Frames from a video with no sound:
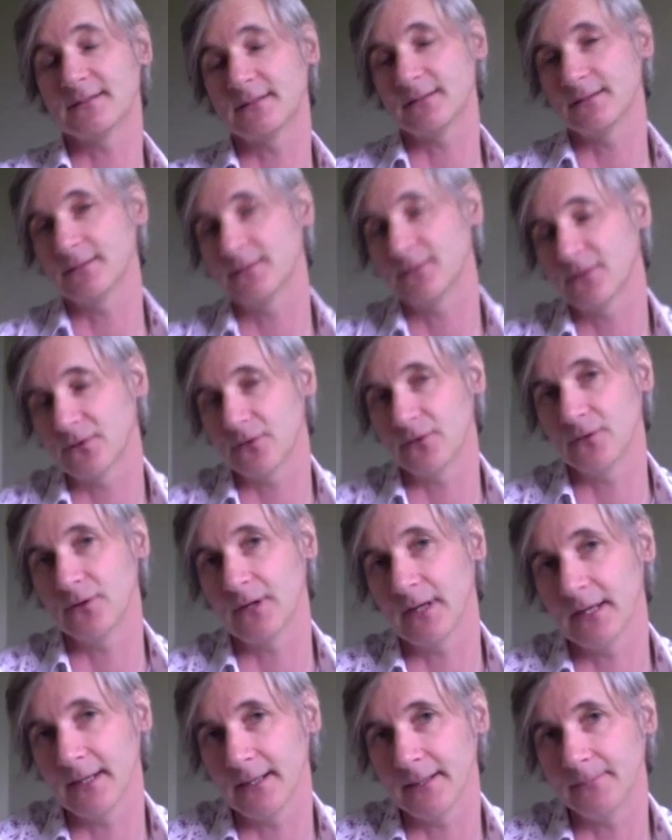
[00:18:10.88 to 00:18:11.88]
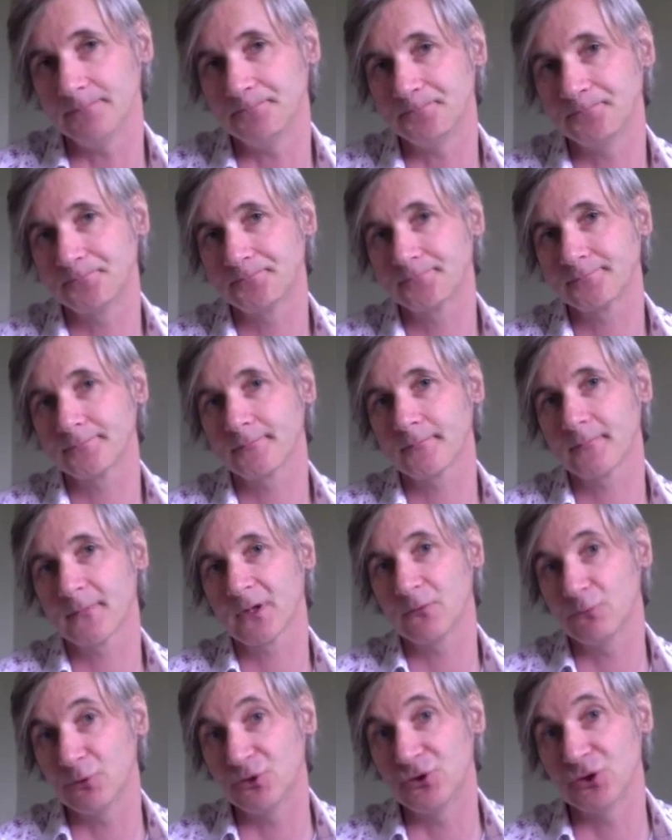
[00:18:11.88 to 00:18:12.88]
to, to um,
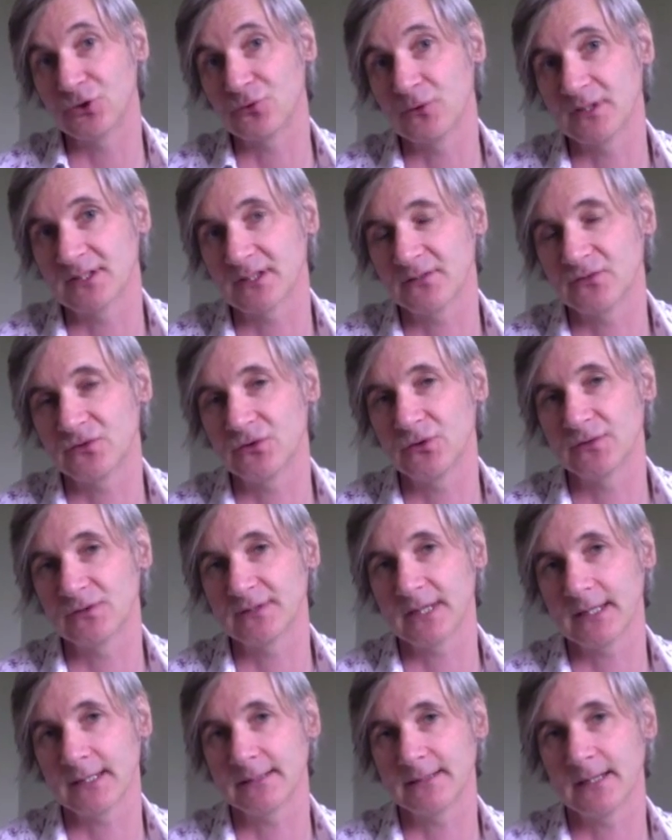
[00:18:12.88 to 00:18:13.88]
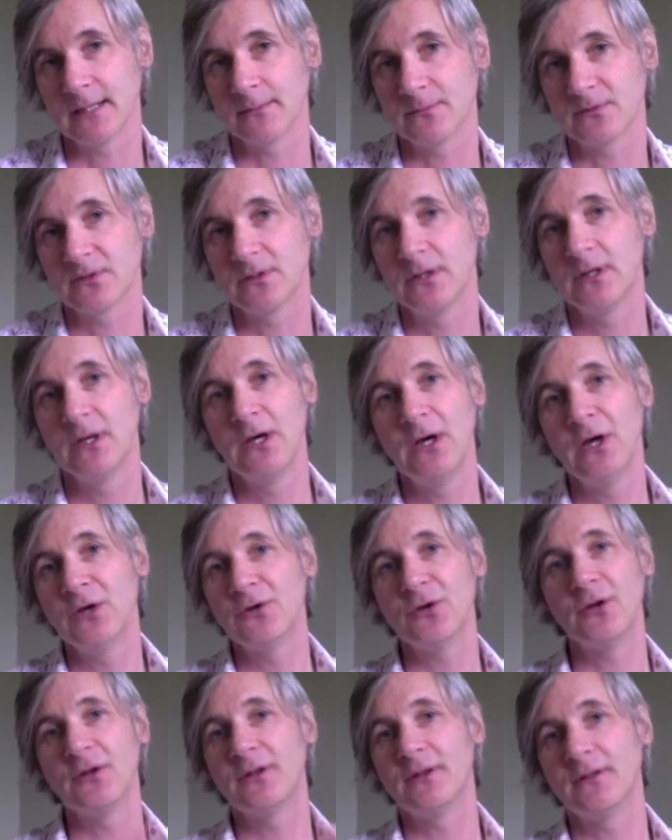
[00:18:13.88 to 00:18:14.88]
reduce risk of suicide attempts.
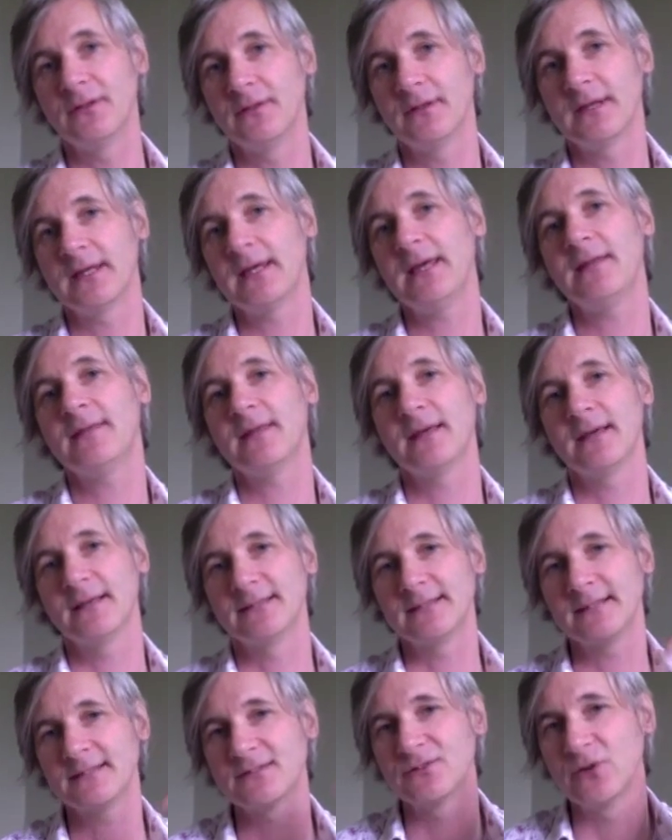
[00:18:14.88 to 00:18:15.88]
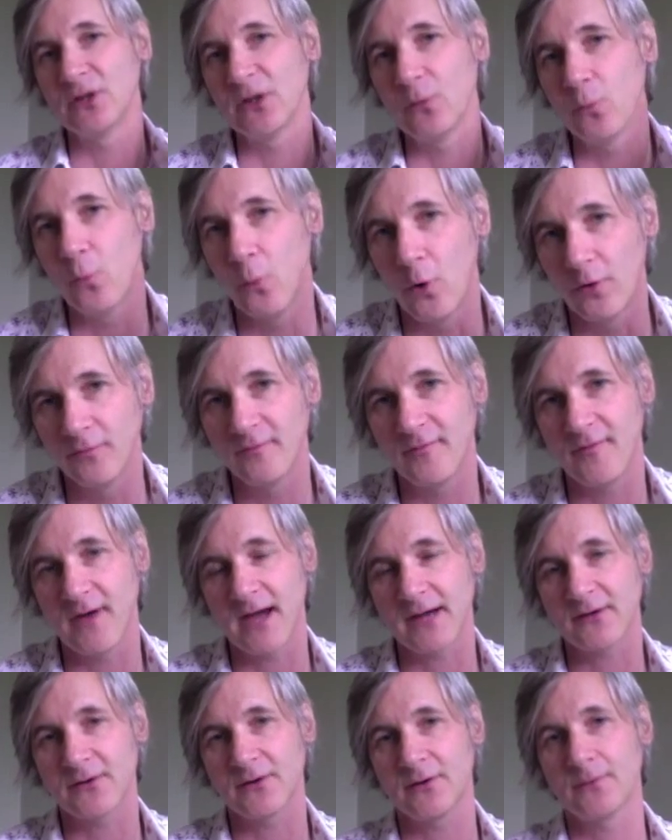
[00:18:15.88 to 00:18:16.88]
Now, the key thing is this is only one
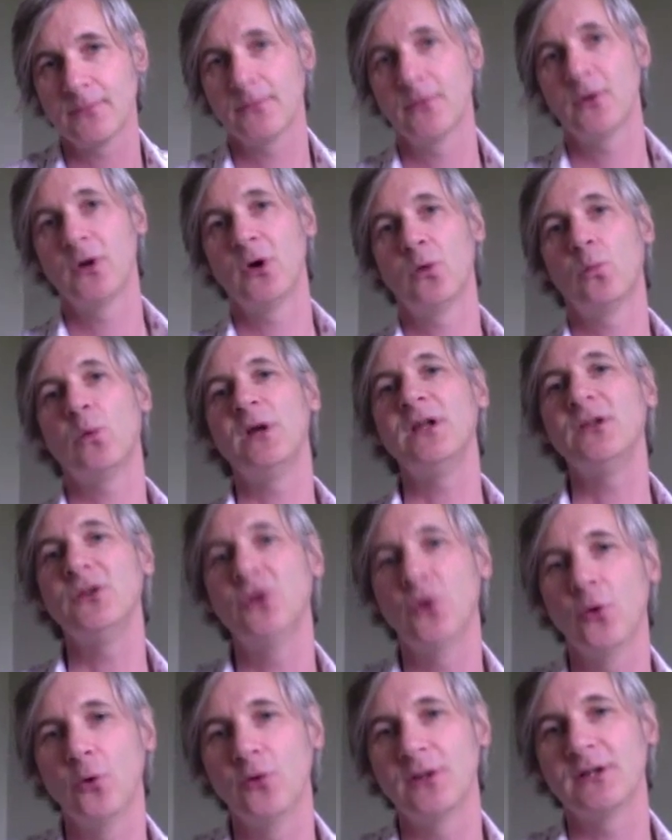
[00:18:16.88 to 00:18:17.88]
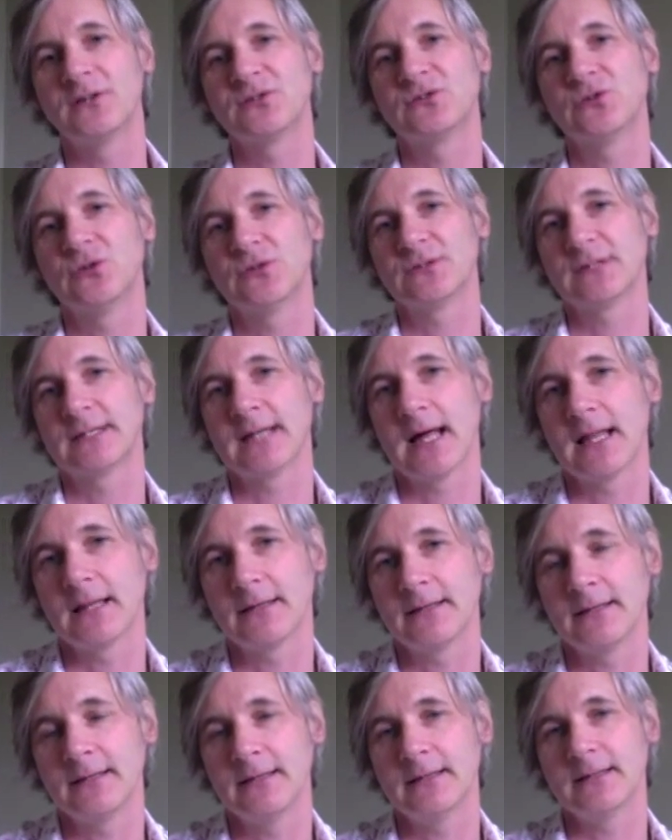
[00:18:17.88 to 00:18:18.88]
factor. We know that
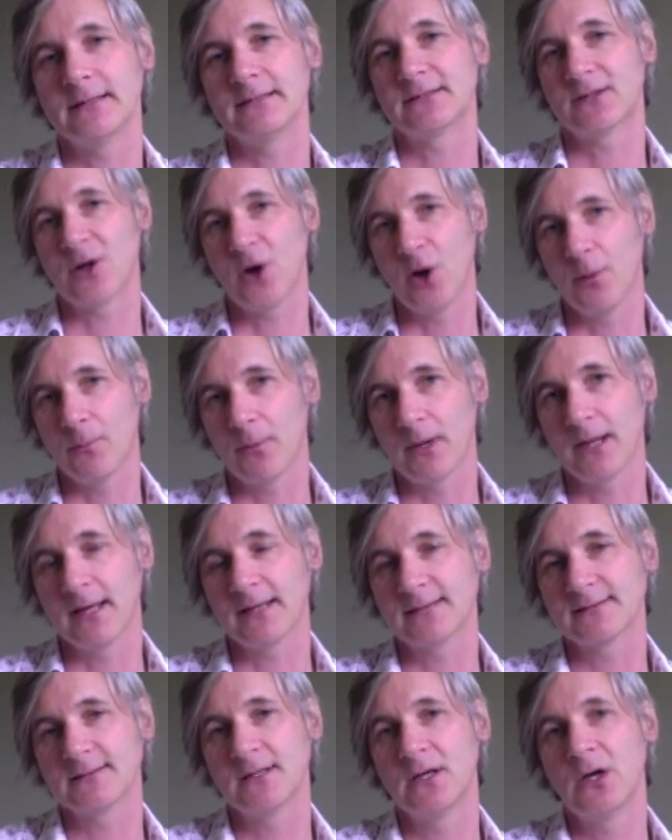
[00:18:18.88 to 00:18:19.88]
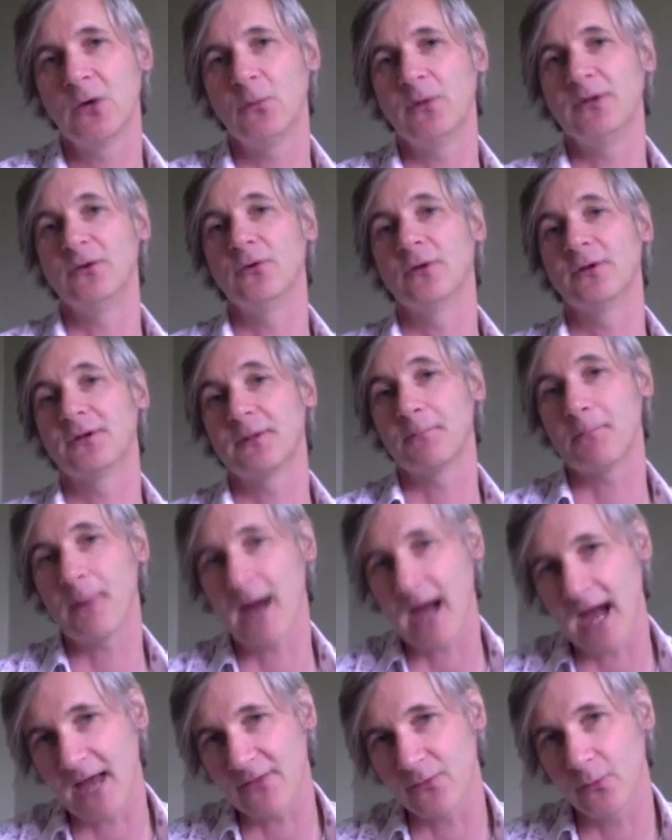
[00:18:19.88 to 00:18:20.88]
suicidality is complex. We know that the
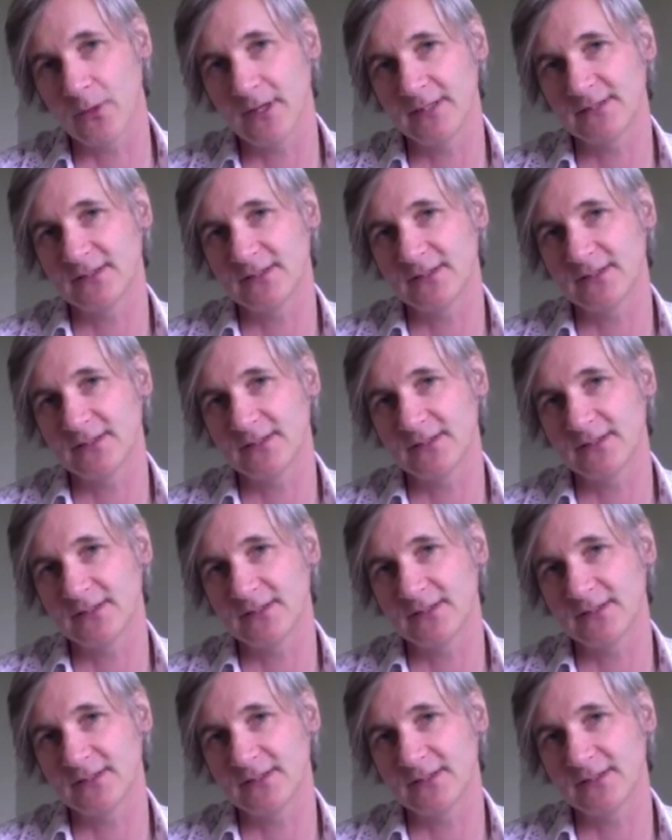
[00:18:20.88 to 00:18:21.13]
pathways